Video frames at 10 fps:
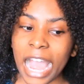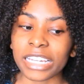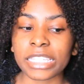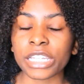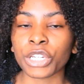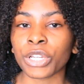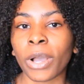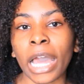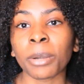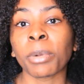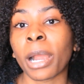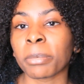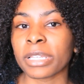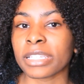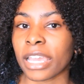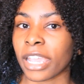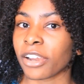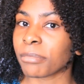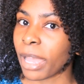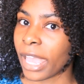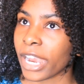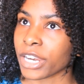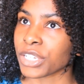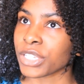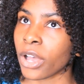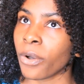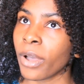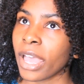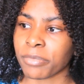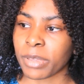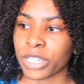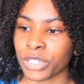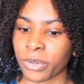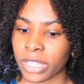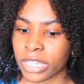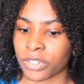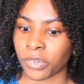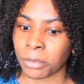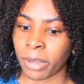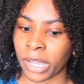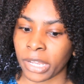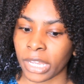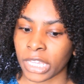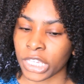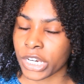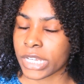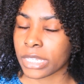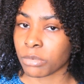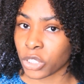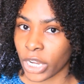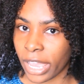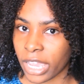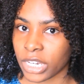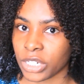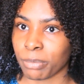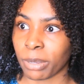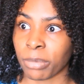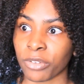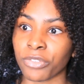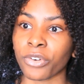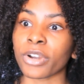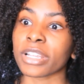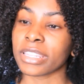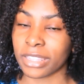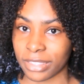I just didn't know how to properly take care of my hair. So I've been doing this for about a year and some change, but before